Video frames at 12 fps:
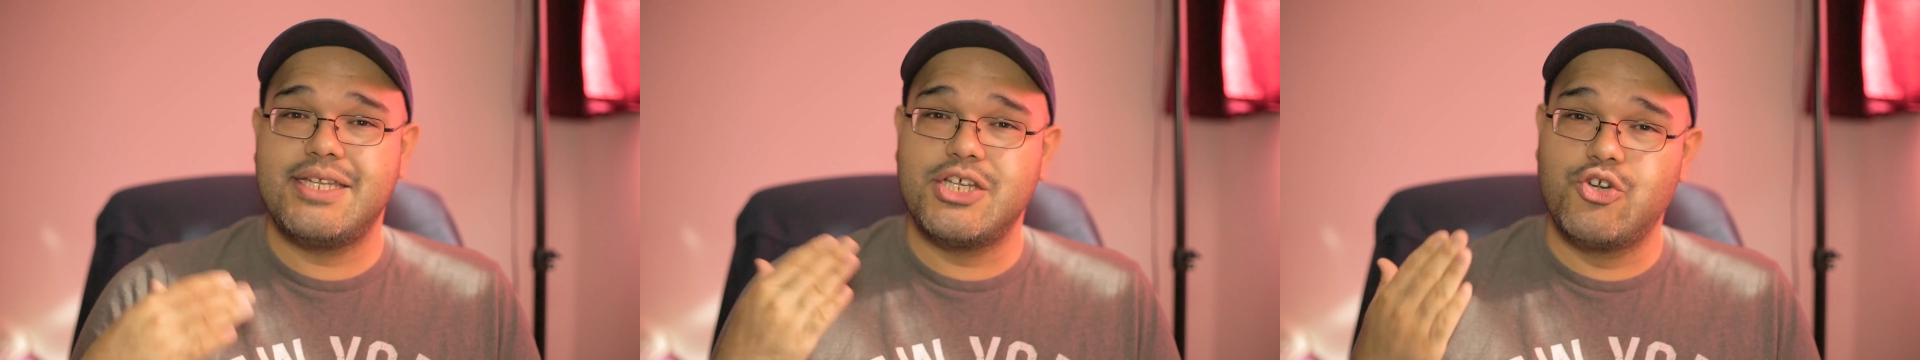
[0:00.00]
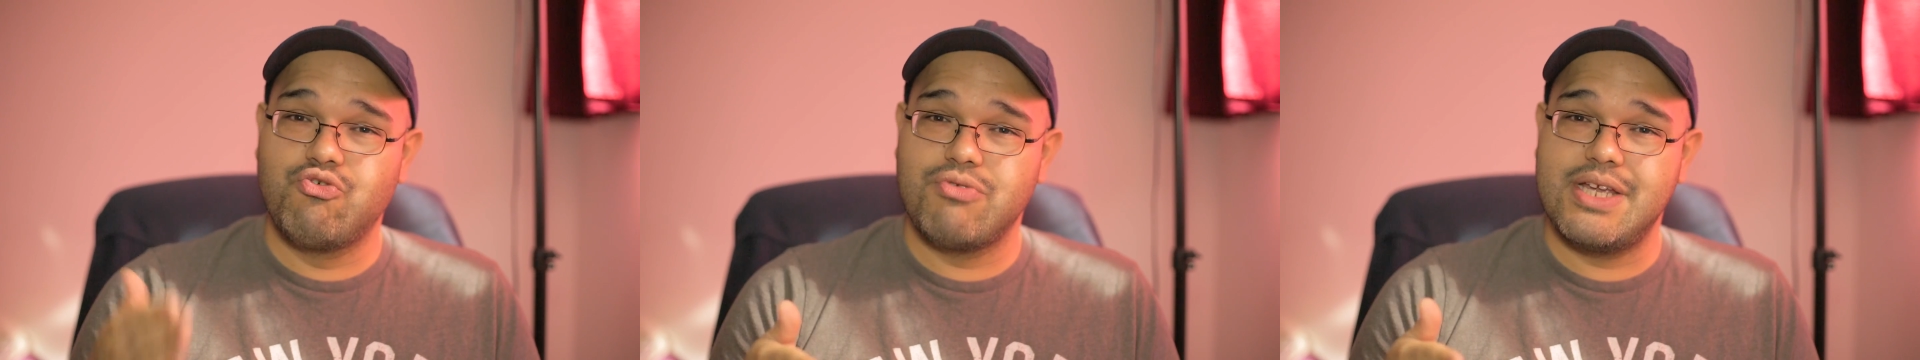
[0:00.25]

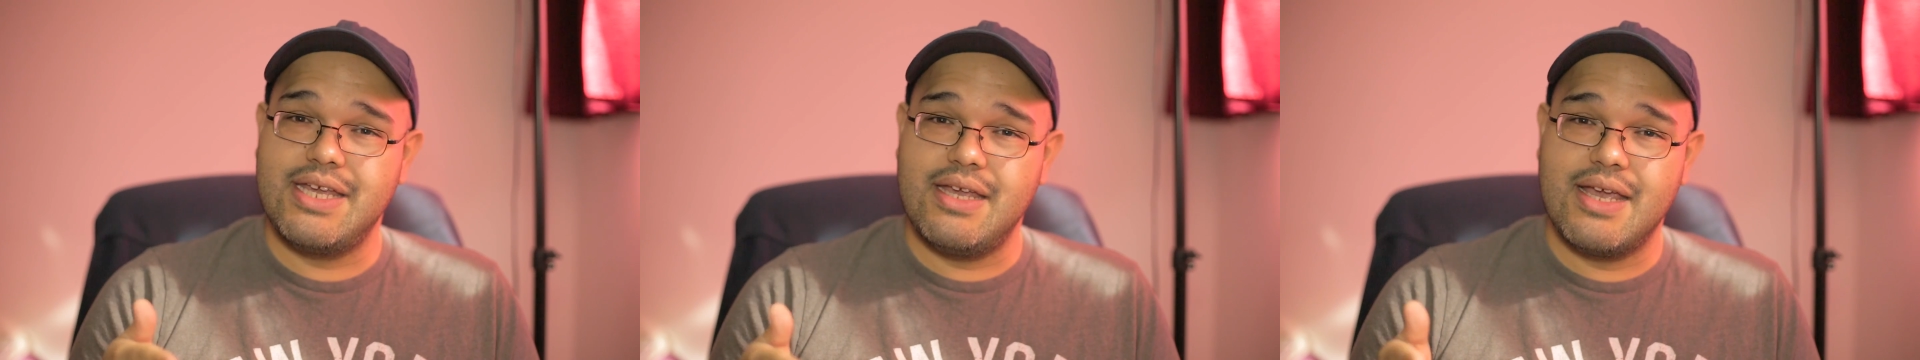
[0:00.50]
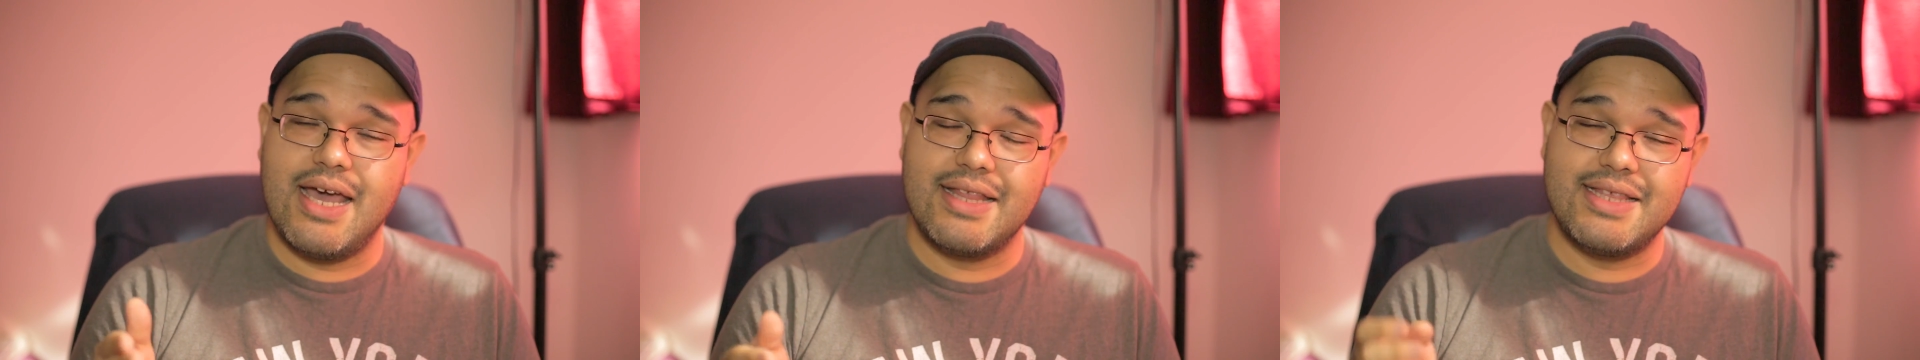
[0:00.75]

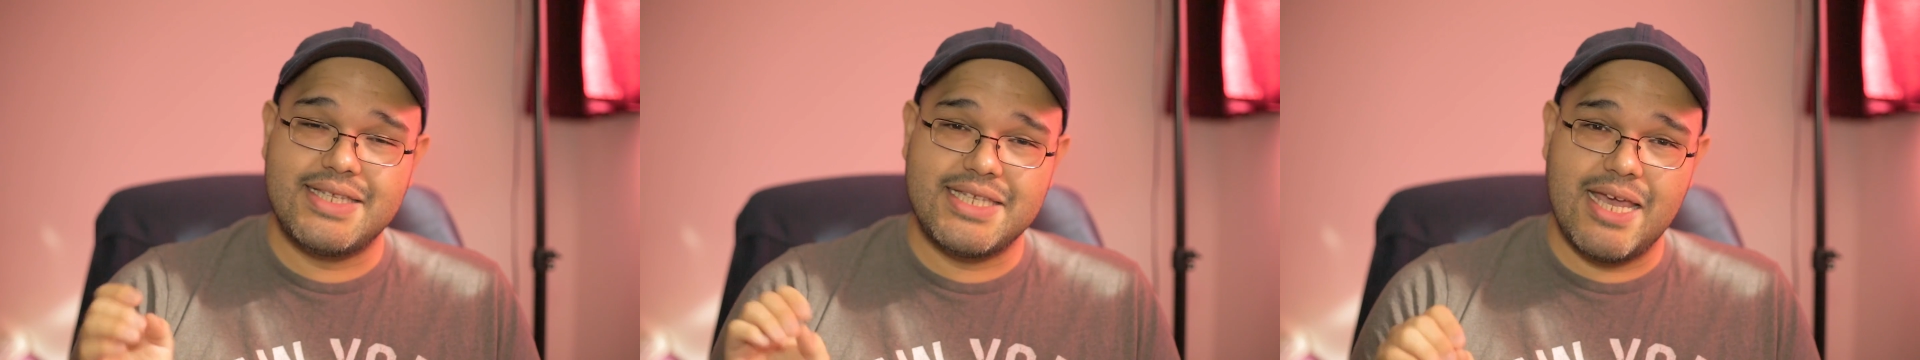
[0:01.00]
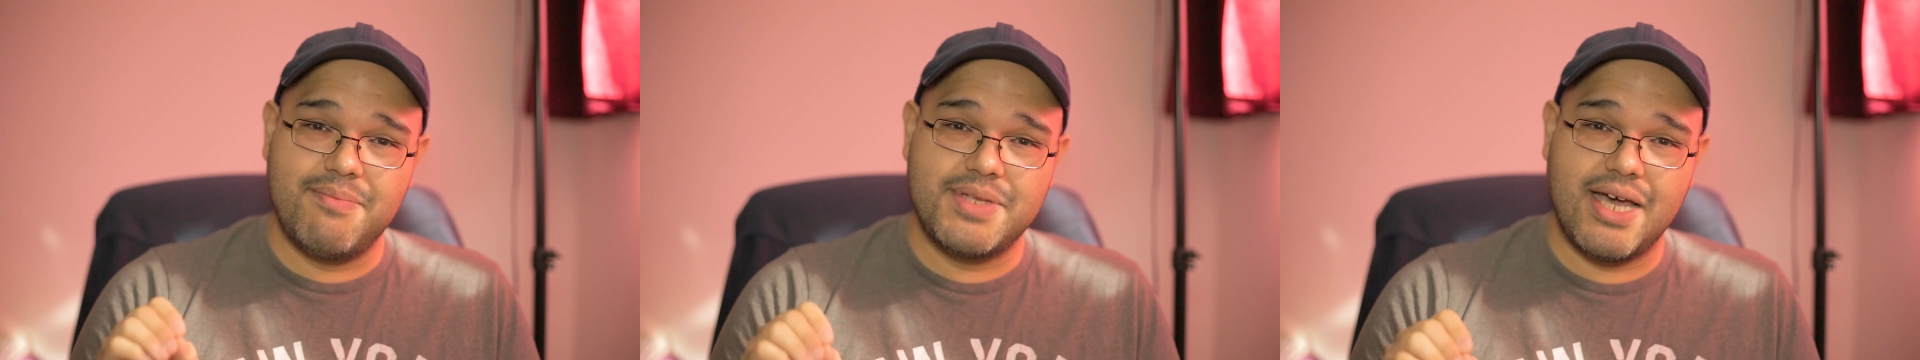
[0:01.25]
degree at the
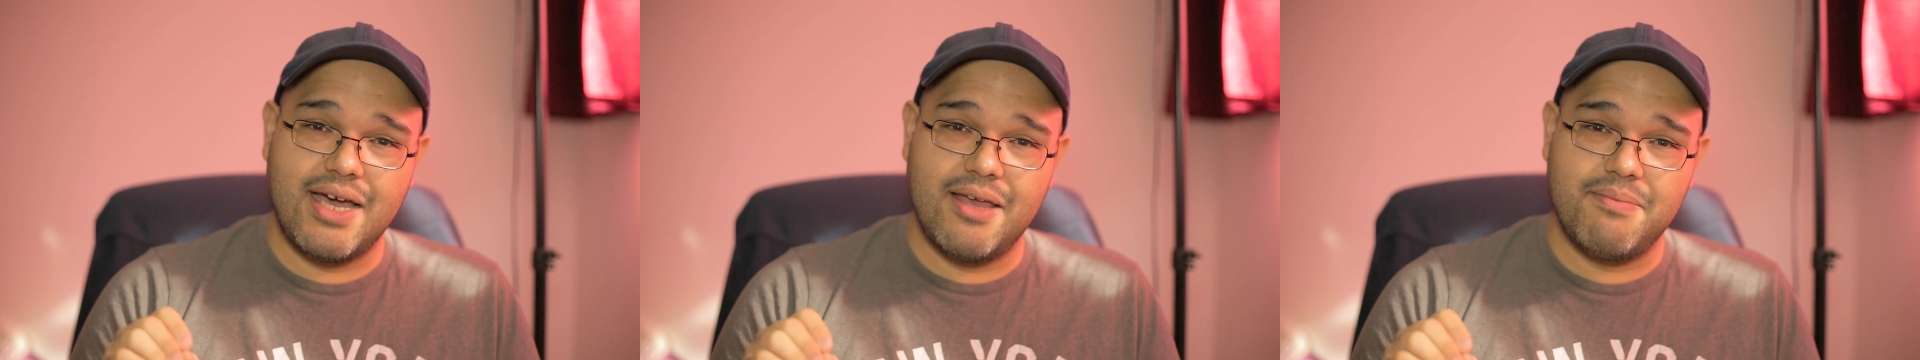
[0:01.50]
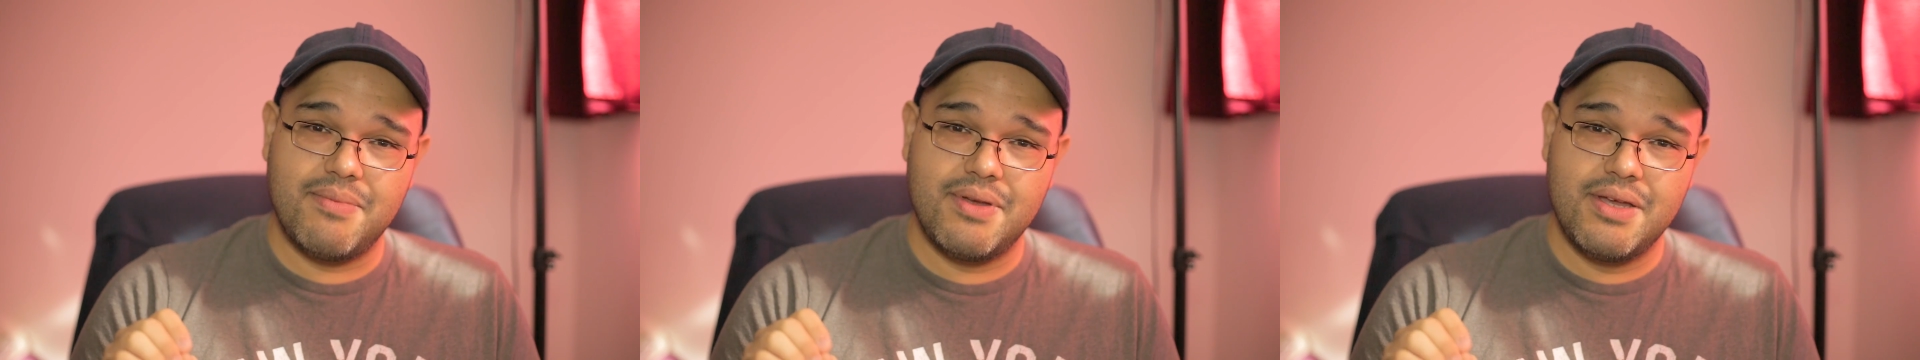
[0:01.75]
same
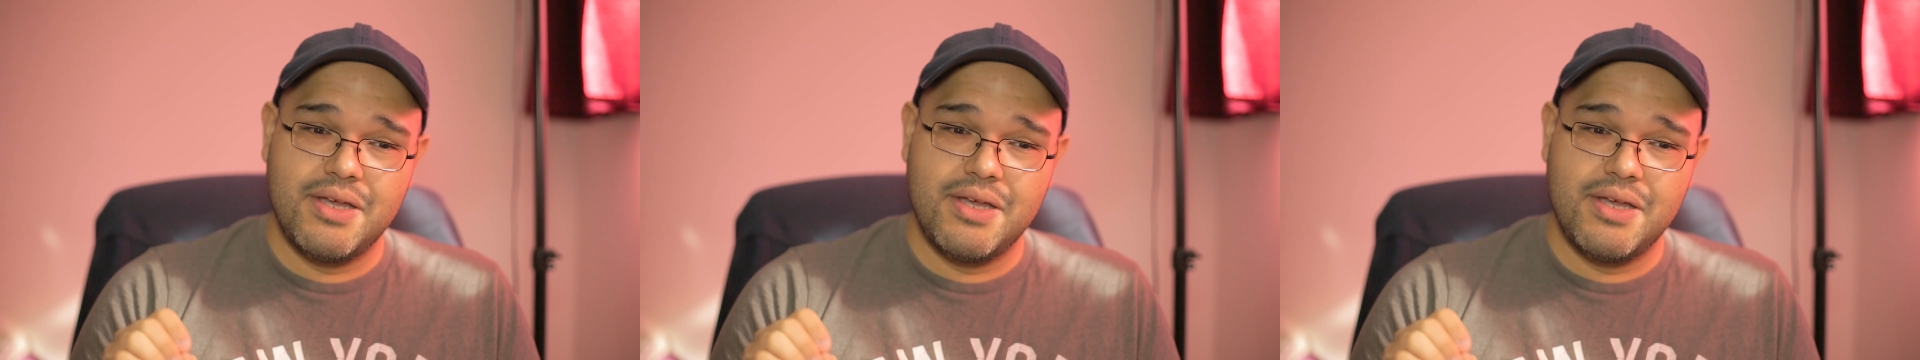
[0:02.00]
time.